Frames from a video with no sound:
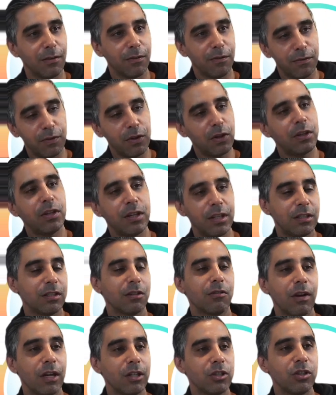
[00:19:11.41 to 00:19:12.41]
further
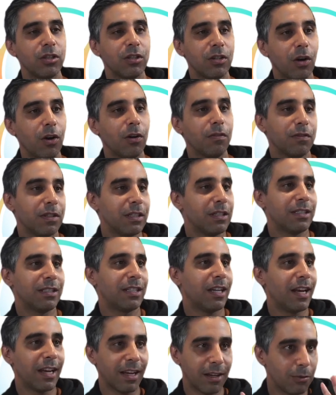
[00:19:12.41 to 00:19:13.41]
integration of this
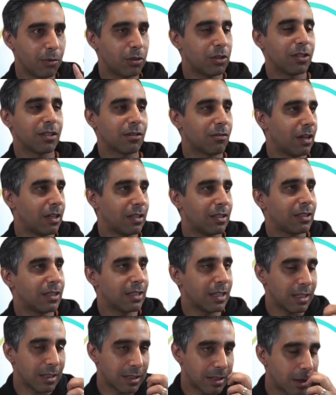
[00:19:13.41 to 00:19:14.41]
tech, which is great to
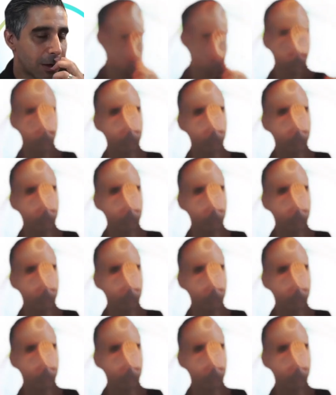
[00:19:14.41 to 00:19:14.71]
see. So